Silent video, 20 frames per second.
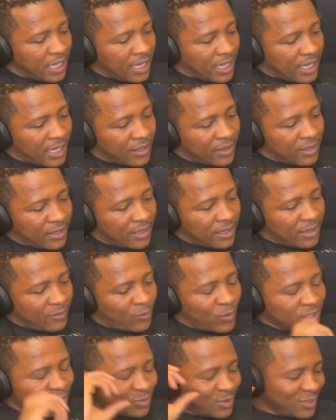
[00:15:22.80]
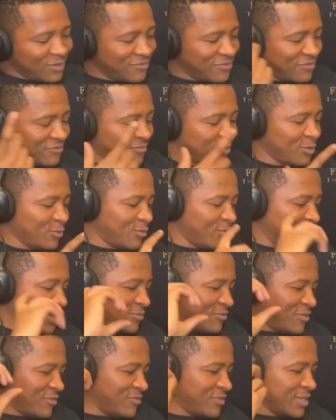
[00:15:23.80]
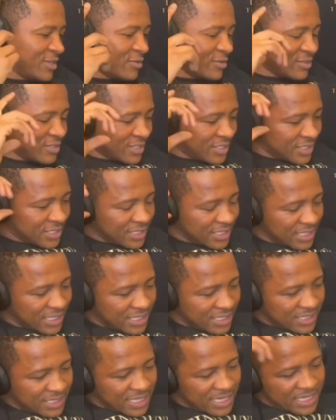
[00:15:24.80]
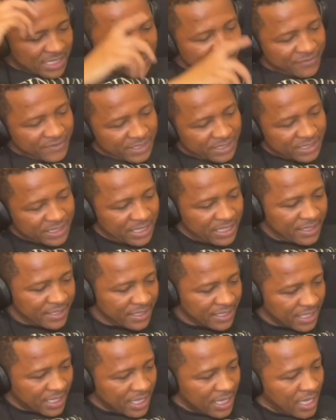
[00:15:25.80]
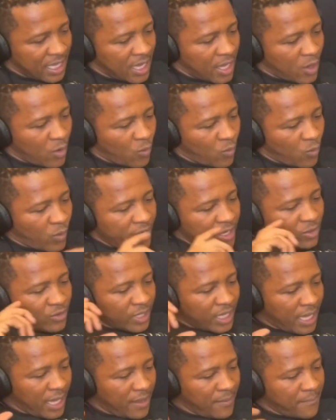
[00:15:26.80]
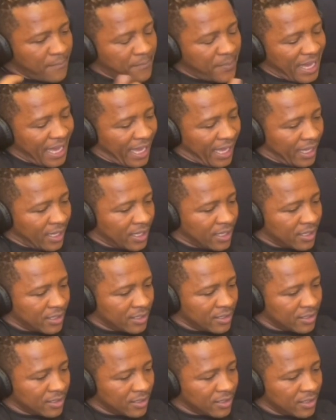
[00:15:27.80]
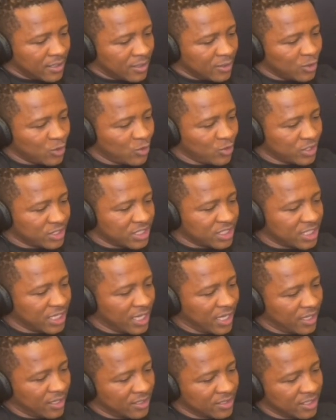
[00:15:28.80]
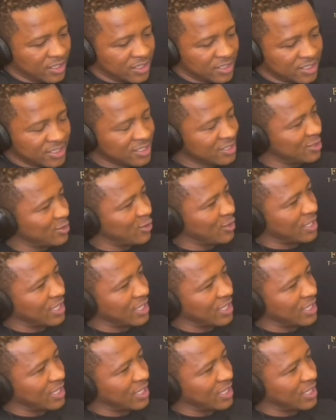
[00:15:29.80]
I watched one of your videos on the X Factor. When you came back, you could tell that this is not a